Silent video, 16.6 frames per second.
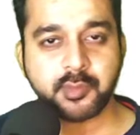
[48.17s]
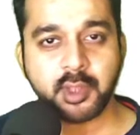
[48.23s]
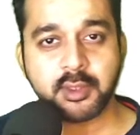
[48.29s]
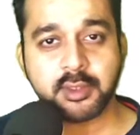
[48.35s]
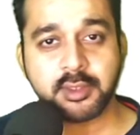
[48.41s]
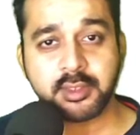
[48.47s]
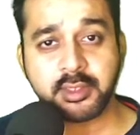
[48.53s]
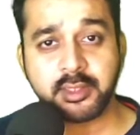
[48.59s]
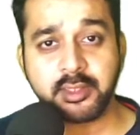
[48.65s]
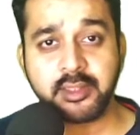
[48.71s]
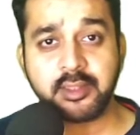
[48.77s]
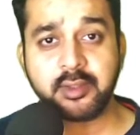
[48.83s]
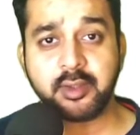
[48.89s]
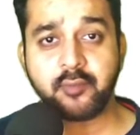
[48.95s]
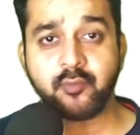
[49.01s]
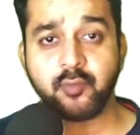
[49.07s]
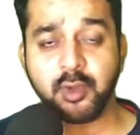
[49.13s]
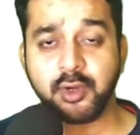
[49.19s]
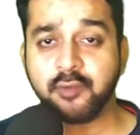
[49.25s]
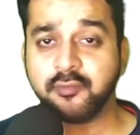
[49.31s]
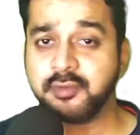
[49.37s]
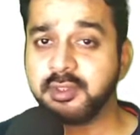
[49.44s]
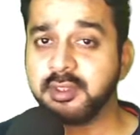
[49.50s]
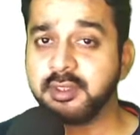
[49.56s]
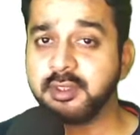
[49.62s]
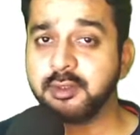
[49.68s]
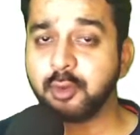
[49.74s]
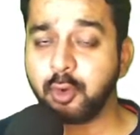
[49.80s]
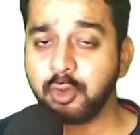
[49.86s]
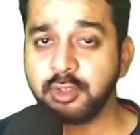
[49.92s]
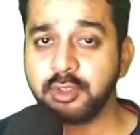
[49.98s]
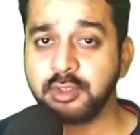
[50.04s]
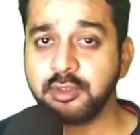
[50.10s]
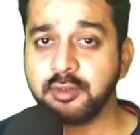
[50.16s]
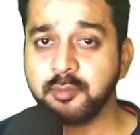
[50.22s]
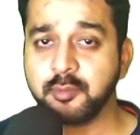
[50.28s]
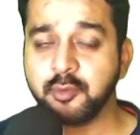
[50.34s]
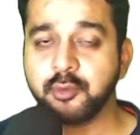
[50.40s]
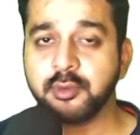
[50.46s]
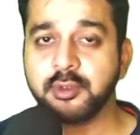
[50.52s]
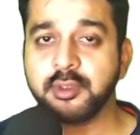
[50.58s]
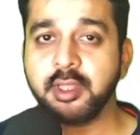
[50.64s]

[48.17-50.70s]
see one of these audit reports